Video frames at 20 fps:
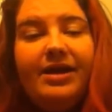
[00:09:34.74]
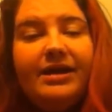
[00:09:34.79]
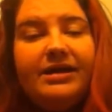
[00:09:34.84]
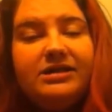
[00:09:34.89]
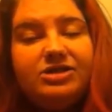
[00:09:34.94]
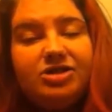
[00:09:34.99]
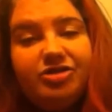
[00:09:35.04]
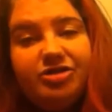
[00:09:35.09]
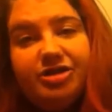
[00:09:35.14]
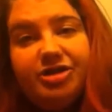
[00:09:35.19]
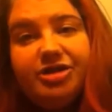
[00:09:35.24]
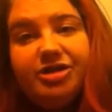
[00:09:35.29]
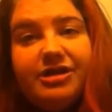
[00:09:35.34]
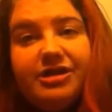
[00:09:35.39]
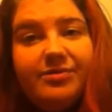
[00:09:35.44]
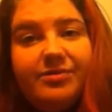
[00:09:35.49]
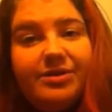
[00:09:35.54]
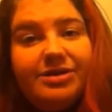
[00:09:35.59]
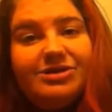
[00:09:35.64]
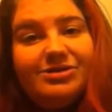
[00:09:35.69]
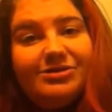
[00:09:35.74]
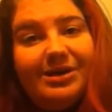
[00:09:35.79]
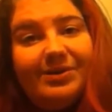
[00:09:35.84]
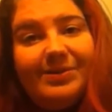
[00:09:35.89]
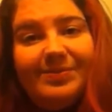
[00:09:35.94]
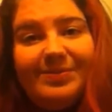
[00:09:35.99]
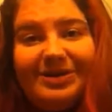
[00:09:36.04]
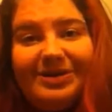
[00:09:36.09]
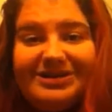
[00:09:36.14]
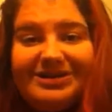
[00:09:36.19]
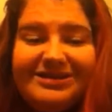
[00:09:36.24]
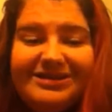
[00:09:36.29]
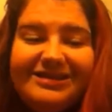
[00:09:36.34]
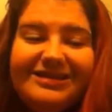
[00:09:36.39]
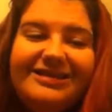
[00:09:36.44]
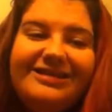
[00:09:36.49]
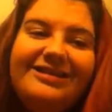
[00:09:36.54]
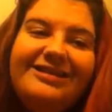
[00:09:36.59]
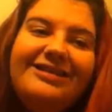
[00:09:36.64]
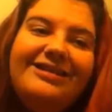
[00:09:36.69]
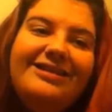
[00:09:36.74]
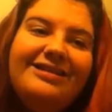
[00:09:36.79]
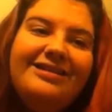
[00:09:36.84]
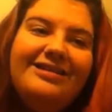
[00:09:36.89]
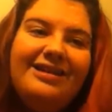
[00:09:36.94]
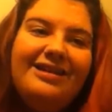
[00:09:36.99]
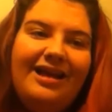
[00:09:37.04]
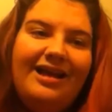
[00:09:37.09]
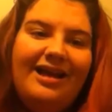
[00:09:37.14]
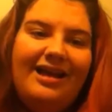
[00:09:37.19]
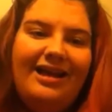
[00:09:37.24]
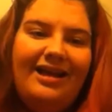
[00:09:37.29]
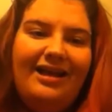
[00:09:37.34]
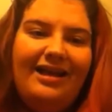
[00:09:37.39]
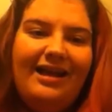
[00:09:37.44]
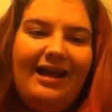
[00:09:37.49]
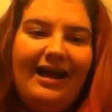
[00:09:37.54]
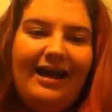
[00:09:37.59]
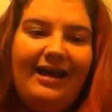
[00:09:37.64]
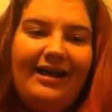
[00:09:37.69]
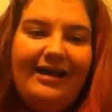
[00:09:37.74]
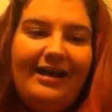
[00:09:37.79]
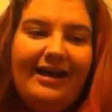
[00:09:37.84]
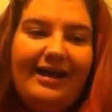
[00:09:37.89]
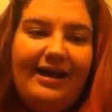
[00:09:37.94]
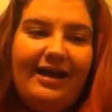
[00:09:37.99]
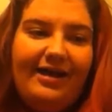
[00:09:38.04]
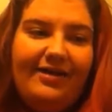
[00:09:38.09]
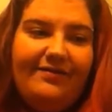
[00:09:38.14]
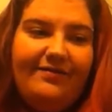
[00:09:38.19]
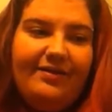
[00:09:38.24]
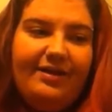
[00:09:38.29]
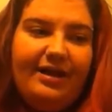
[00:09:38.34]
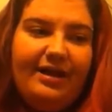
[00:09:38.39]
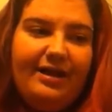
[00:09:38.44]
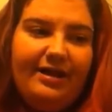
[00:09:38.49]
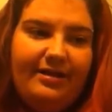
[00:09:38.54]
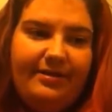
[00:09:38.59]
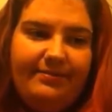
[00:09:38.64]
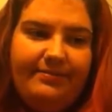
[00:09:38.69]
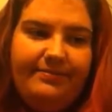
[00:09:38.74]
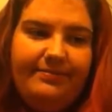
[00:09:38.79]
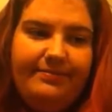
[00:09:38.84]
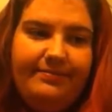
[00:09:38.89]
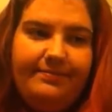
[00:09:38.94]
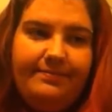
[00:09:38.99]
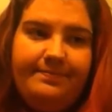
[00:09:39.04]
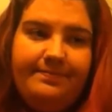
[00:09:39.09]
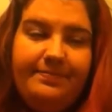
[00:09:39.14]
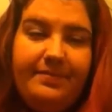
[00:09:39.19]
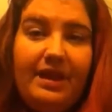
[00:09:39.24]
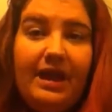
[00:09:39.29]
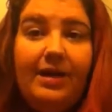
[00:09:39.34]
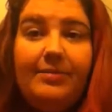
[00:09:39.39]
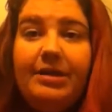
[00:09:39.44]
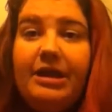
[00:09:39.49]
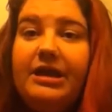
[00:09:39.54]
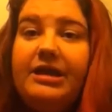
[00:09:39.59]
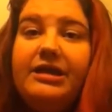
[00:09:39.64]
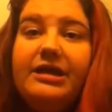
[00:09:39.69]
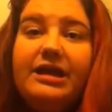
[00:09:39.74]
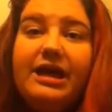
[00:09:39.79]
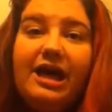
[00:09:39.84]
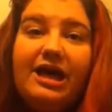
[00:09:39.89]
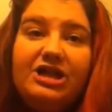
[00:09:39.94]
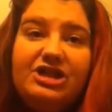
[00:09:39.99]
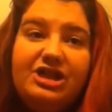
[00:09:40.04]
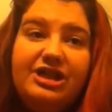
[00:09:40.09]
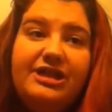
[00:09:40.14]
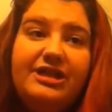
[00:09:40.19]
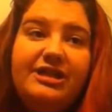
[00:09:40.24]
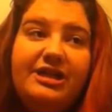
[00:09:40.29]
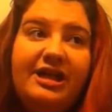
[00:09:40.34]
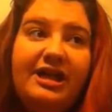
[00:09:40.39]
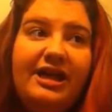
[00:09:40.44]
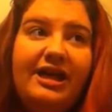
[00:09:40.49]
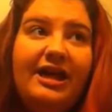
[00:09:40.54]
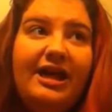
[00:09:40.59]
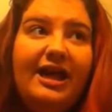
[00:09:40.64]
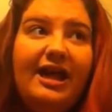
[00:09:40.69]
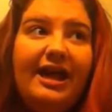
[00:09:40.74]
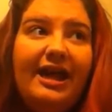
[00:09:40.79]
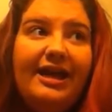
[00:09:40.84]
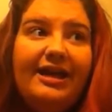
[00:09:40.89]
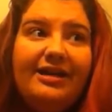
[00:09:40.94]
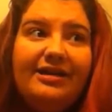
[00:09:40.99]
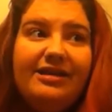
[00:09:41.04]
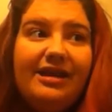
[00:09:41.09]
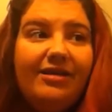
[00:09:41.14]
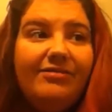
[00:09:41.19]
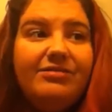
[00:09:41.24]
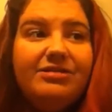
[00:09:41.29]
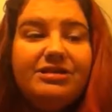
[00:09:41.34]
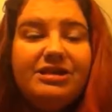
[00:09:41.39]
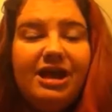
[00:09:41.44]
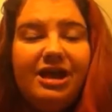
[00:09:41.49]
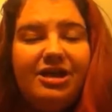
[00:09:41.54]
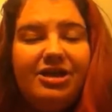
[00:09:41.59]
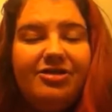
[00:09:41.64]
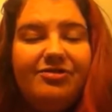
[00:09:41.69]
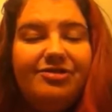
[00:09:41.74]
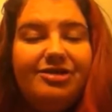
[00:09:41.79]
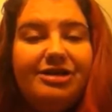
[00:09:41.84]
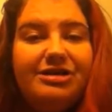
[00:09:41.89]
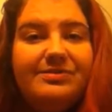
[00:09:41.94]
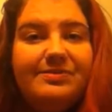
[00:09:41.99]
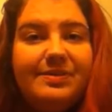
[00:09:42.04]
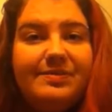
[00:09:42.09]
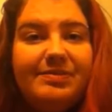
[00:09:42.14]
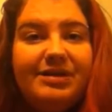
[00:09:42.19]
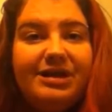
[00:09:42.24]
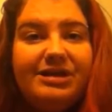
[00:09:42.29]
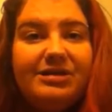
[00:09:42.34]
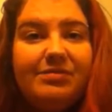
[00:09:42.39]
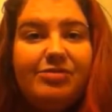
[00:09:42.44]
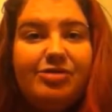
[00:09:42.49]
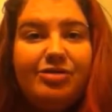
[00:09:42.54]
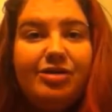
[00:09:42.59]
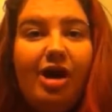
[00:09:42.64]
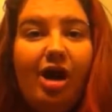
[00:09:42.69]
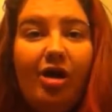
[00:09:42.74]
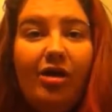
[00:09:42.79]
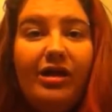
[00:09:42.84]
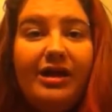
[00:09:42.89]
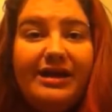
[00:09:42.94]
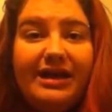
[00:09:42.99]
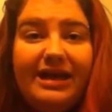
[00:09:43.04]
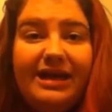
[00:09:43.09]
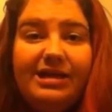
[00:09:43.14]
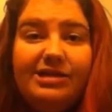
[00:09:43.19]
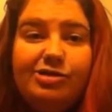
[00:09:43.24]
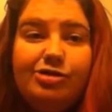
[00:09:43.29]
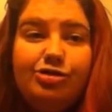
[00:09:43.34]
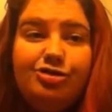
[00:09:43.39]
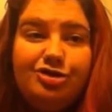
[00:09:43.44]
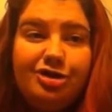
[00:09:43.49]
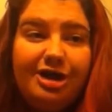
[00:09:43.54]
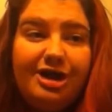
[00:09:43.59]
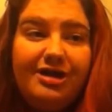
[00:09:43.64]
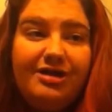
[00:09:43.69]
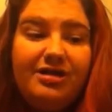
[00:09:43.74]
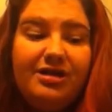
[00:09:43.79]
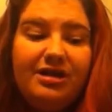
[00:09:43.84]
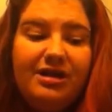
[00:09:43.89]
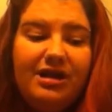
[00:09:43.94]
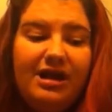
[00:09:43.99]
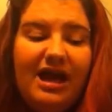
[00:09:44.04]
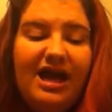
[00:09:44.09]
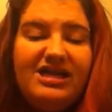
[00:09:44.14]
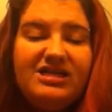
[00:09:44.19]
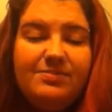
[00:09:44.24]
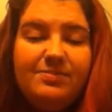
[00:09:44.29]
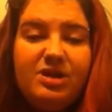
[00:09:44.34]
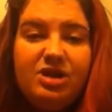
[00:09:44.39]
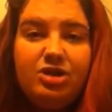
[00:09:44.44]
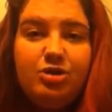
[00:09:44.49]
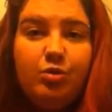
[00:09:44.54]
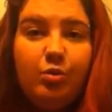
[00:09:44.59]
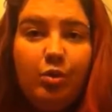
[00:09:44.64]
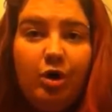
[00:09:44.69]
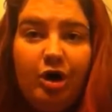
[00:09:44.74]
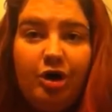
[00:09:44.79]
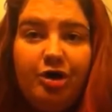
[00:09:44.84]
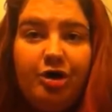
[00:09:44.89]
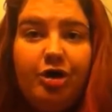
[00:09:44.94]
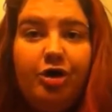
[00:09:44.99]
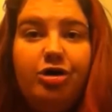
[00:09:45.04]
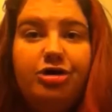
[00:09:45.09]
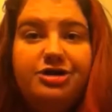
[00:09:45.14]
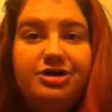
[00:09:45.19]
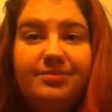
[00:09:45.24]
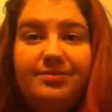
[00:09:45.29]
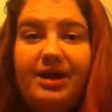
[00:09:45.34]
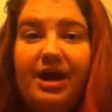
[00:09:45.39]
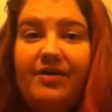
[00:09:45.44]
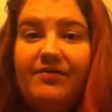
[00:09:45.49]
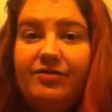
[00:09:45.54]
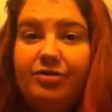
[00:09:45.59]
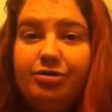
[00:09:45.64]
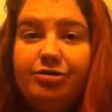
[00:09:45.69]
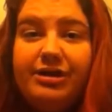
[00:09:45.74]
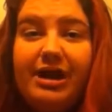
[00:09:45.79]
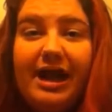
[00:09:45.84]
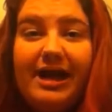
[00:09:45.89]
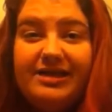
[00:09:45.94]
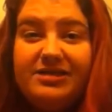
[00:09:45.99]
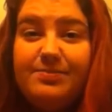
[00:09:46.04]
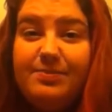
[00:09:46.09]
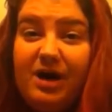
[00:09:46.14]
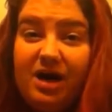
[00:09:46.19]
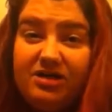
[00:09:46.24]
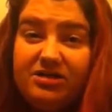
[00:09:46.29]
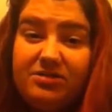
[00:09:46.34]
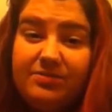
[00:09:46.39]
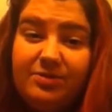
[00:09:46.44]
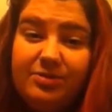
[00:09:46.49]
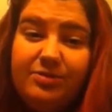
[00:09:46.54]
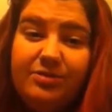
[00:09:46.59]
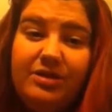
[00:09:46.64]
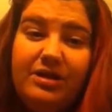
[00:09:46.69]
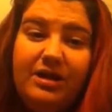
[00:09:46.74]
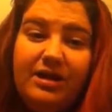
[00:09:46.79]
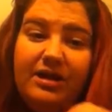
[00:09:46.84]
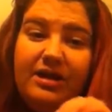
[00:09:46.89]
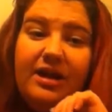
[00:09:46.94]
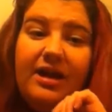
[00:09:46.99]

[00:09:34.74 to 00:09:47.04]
that is only going to get worse throughout my pregnancy. I'm getting dehydrated, and that one's kind of confusing me because I'm doing all I can to drink as much water or some kind of fluid as possible,